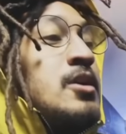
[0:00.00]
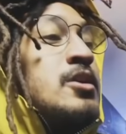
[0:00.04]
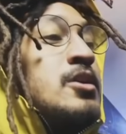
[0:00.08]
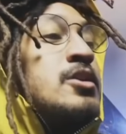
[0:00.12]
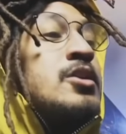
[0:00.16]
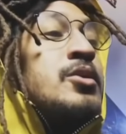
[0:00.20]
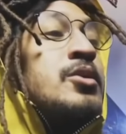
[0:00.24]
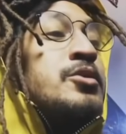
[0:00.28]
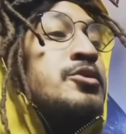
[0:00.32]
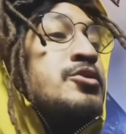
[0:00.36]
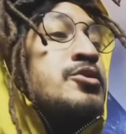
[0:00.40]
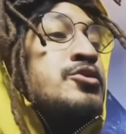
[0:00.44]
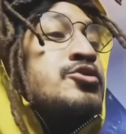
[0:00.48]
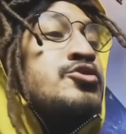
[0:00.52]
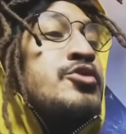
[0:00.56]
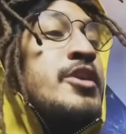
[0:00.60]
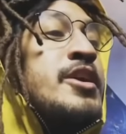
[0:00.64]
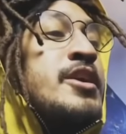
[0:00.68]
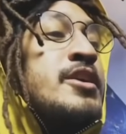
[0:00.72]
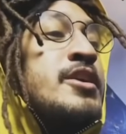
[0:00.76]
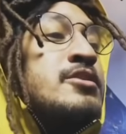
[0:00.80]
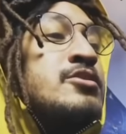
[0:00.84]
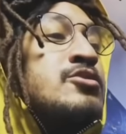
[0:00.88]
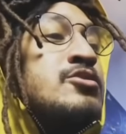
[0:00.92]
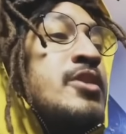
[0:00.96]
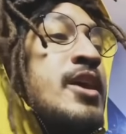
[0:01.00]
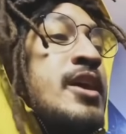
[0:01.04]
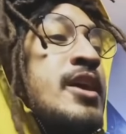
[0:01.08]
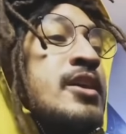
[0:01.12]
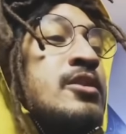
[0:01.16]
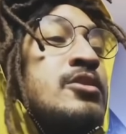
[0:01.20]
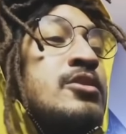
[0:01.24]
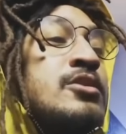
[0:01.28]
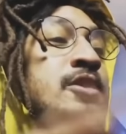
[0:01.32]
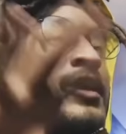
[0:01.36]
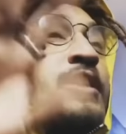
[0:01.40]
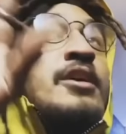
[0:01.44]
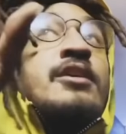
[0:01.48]
You know, with your dreads, you kind of
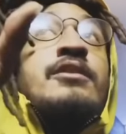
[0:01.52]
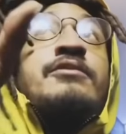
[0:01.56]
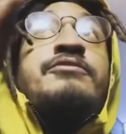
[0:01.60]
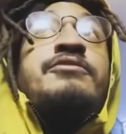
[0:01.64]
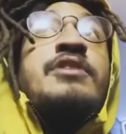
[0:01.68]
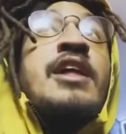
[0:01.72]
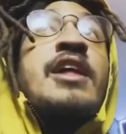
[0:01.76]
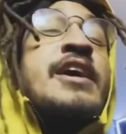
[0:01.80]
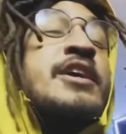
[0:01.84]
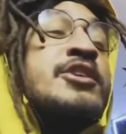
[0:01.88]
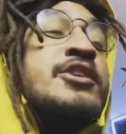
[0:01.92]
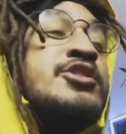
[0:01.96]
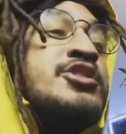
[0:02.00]
looked like a flying